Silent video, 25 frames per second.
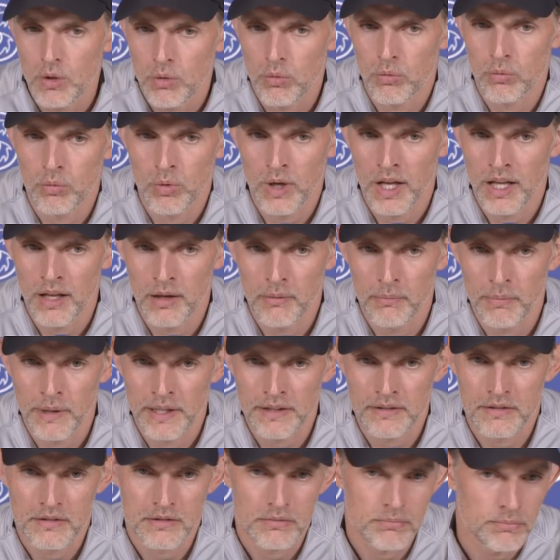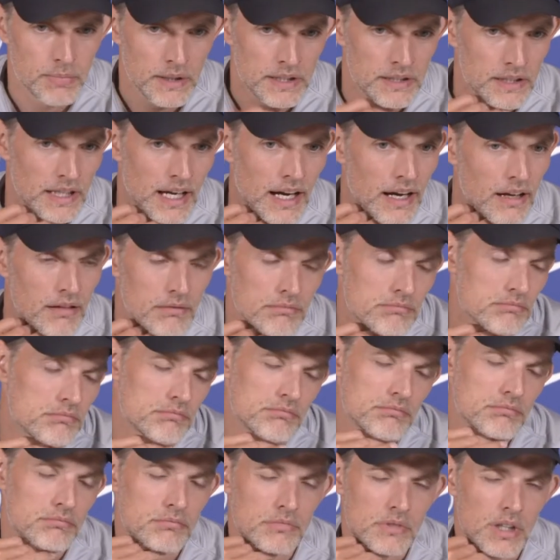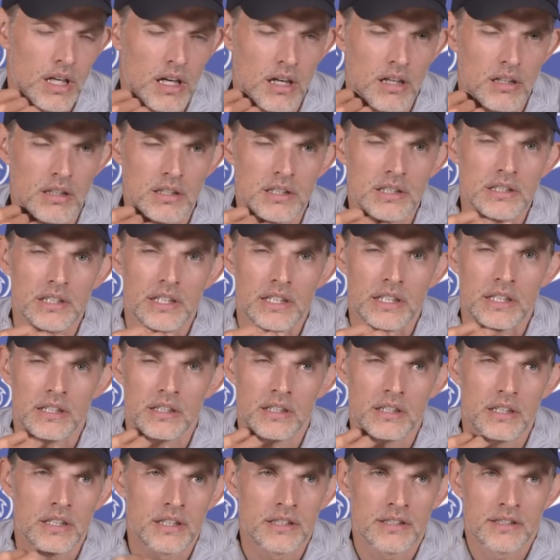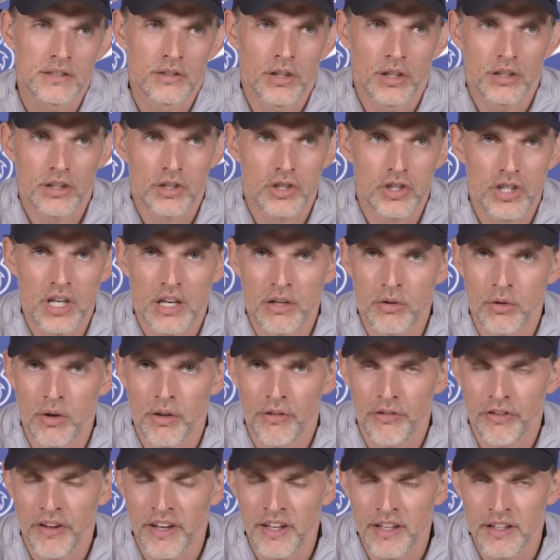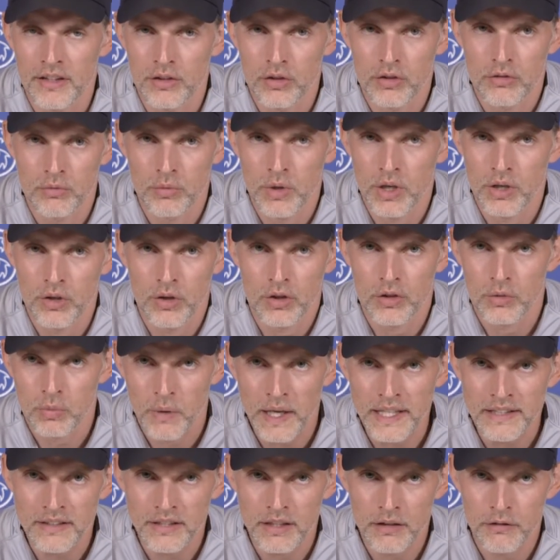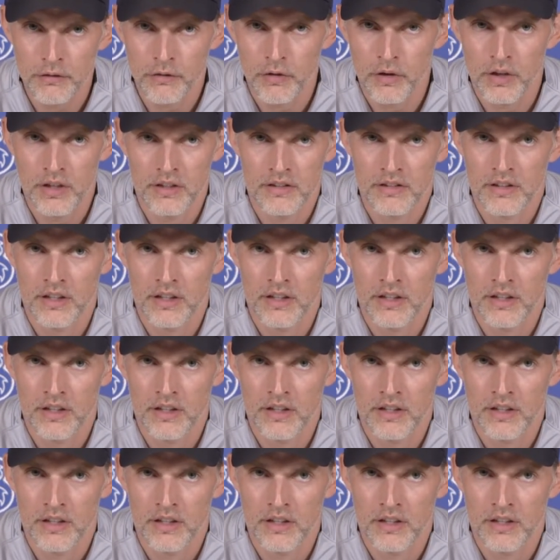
Well, but it's not a general thing, and we are not waiting for it